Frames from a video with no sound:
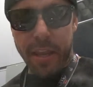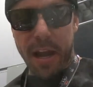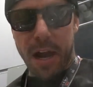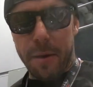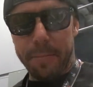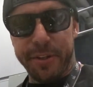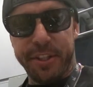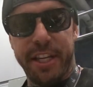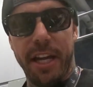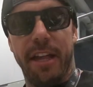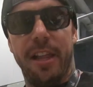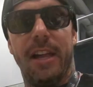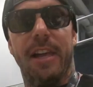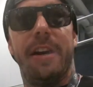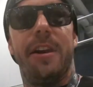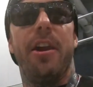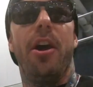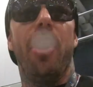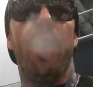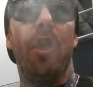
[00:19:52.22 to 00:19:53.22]
I'm
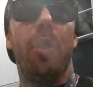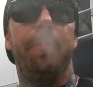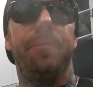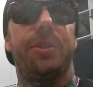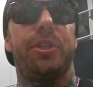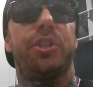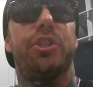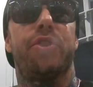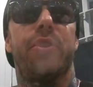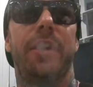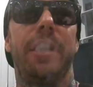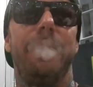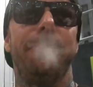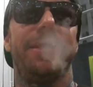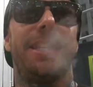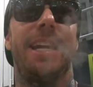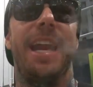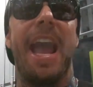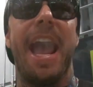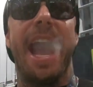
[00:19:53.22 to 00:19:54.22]
selling hopes,
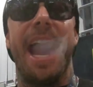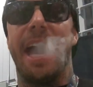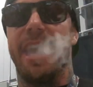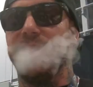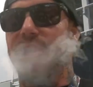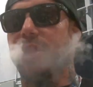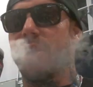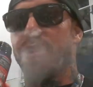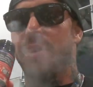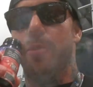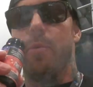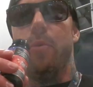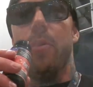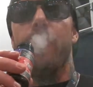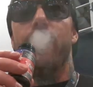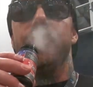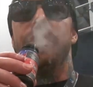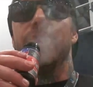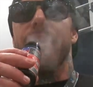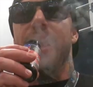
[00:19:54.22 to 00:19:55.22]
dreams, and ass.
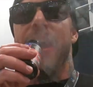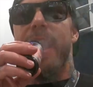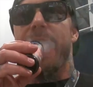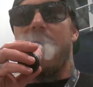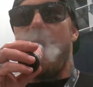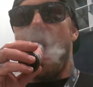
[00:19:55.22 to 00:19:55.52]
like?